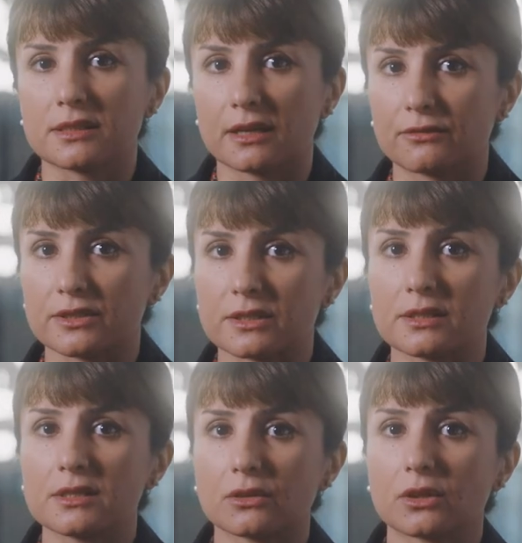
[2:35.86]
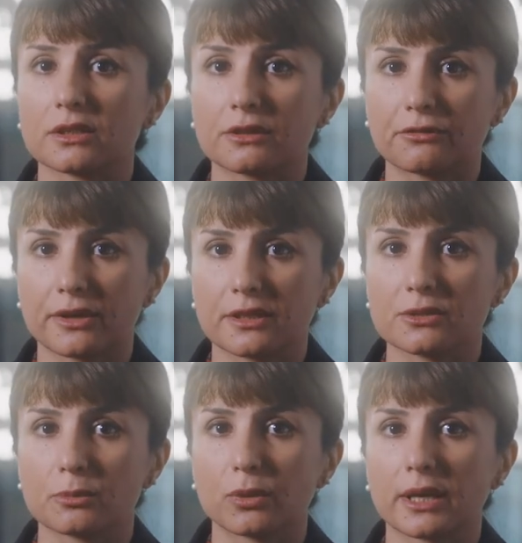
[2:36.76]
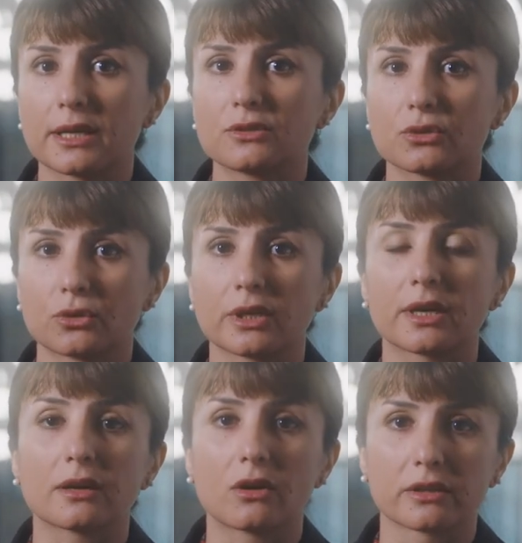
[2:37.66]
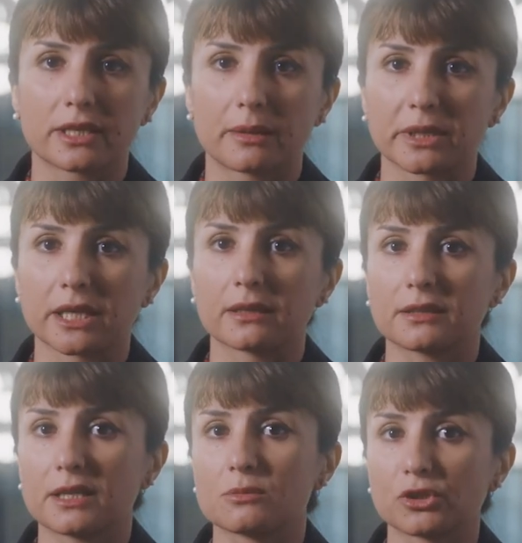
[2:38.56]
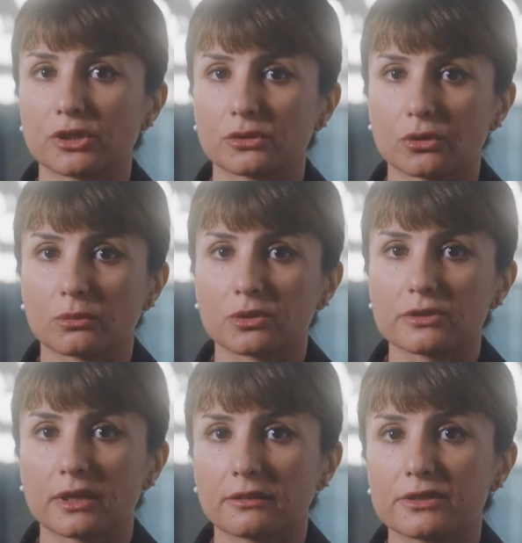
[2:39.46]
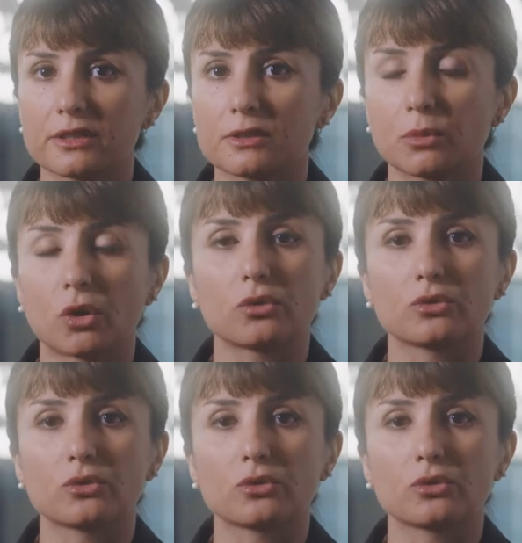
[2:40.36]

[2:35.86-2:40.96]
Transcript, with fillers: surfaces that are in the first place, don't get contaminated as much as normal surfaces, but